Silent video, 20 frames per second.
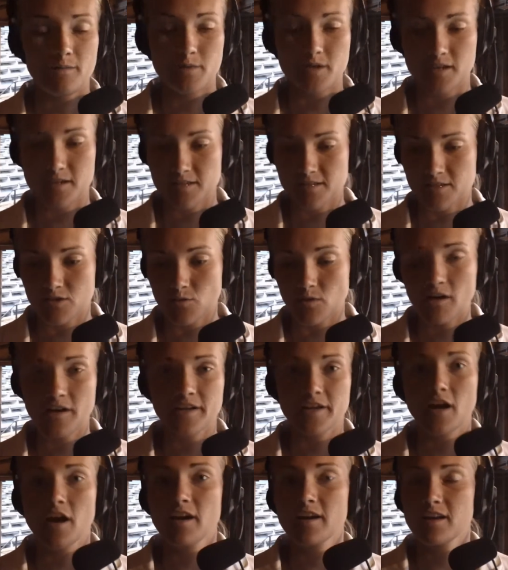because
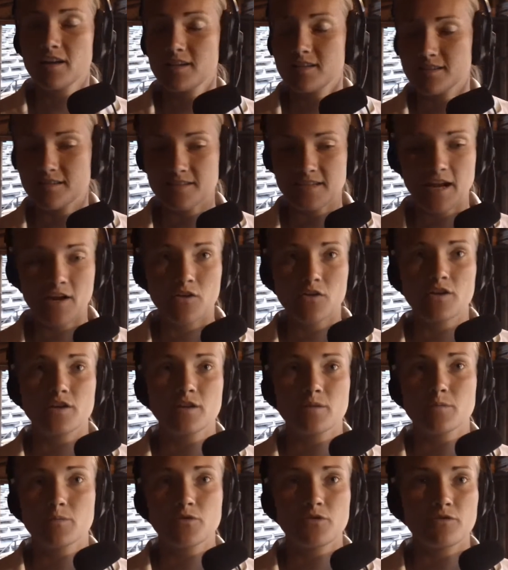dwelling on it is not going
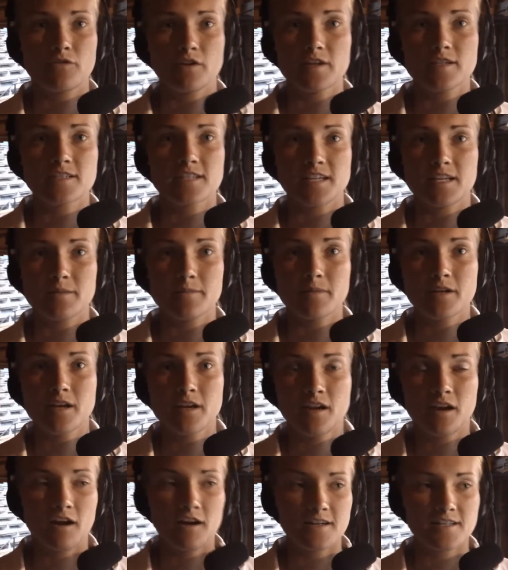to improve our team.
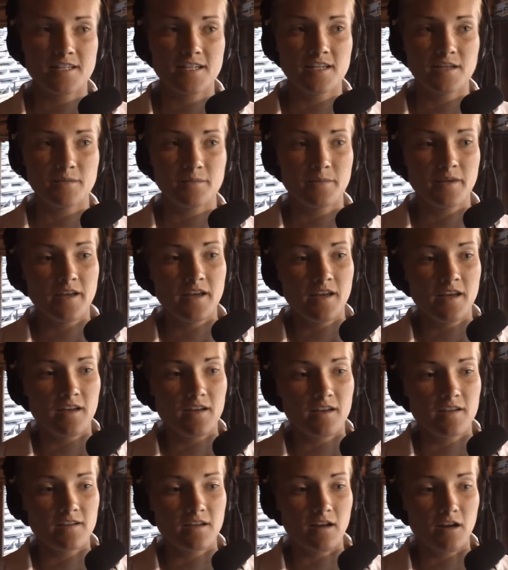Our team,
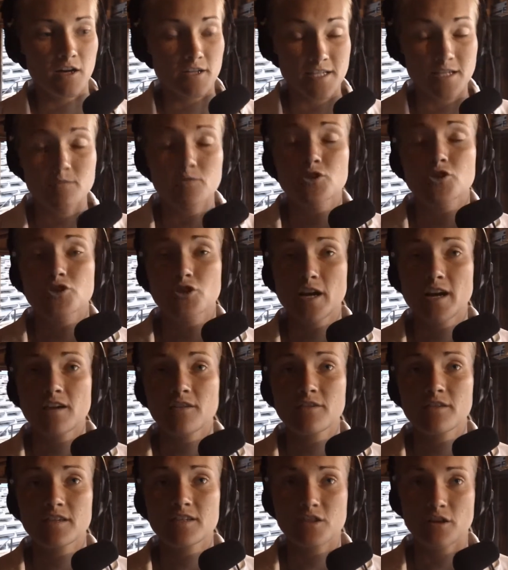our team's
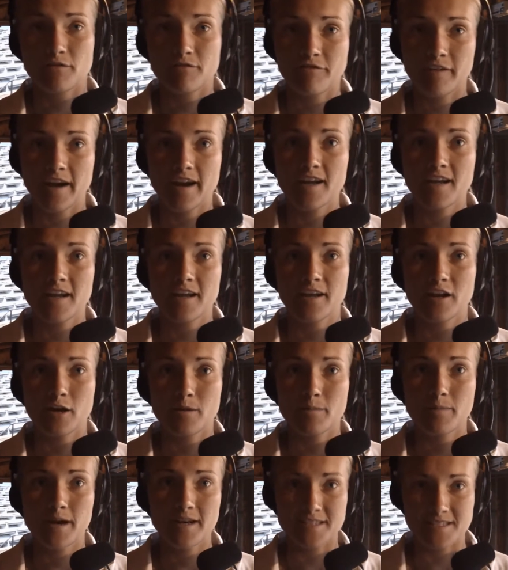strength is our fight and
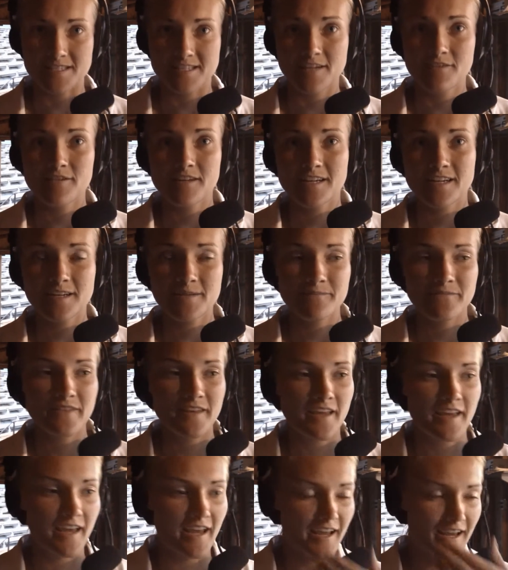our positivity.
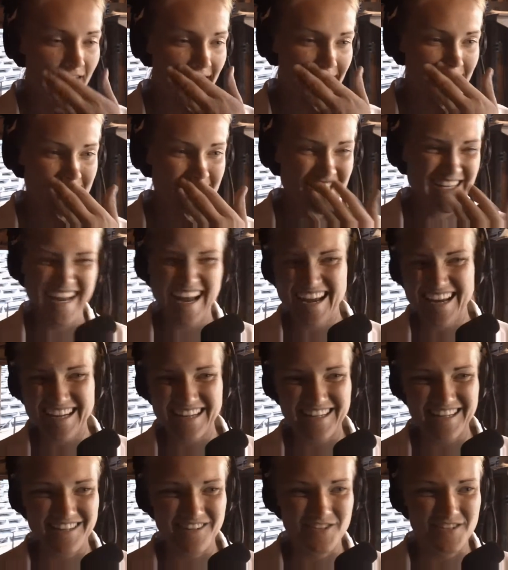And
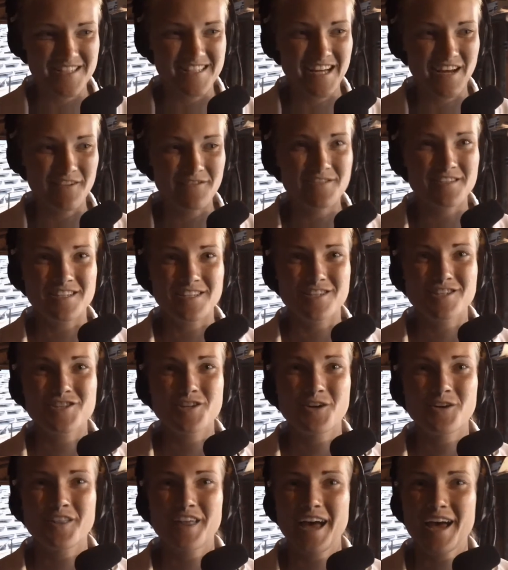tonight it was tough to
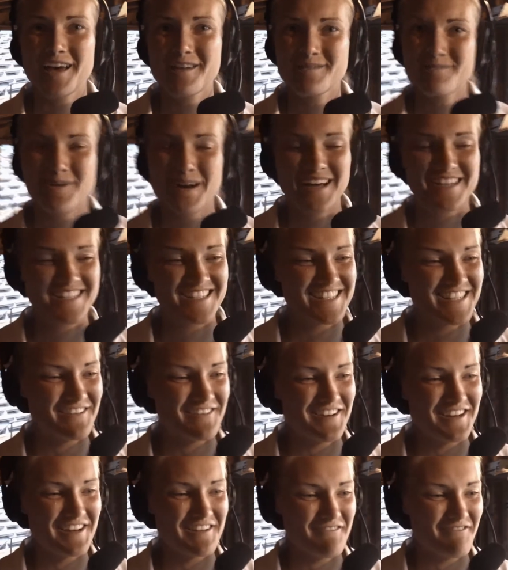show that
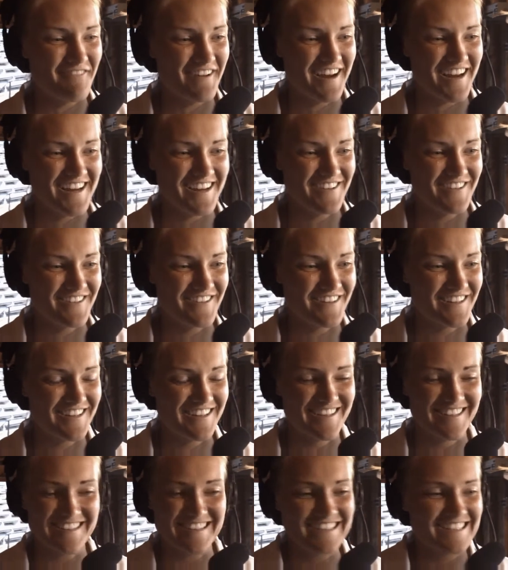positivity and fight.
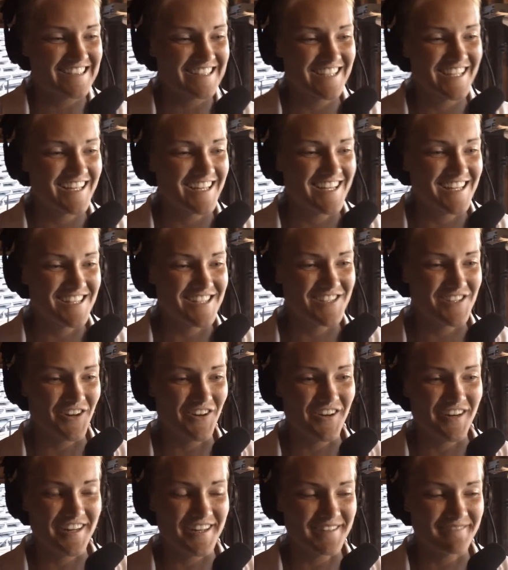Uh,
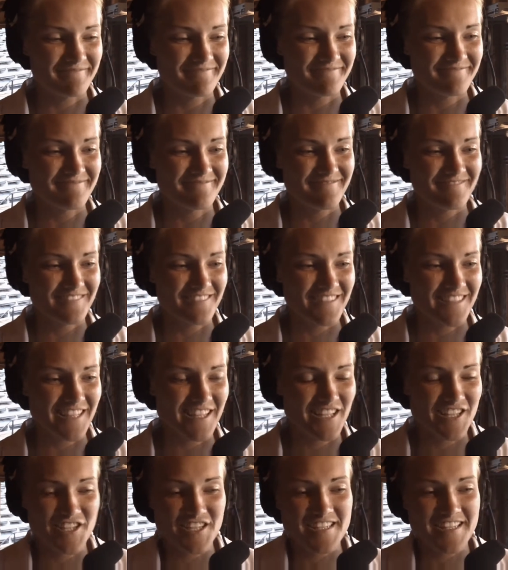so. Um,
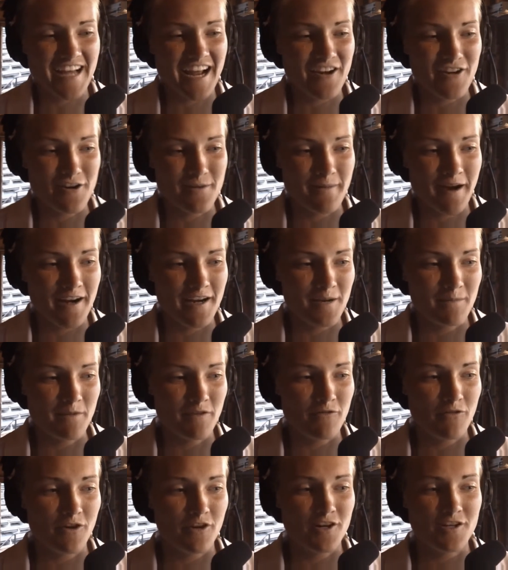you just got to remind them
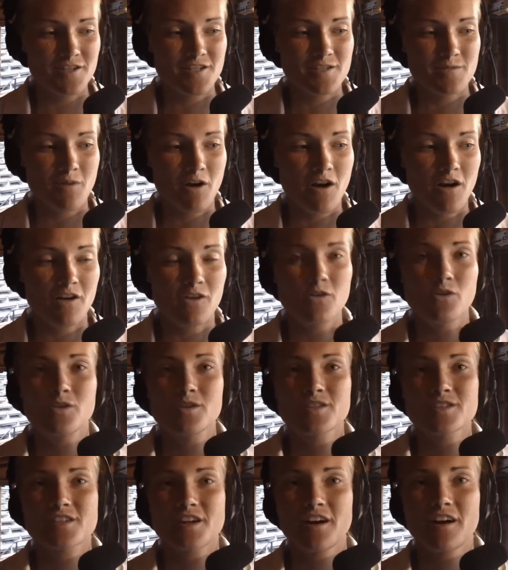of what our small
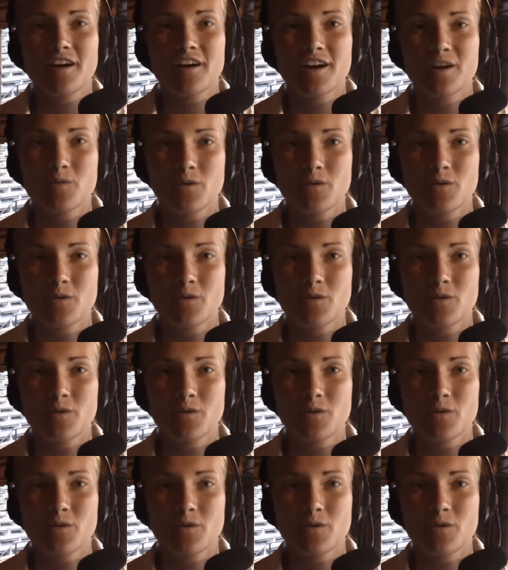goals are and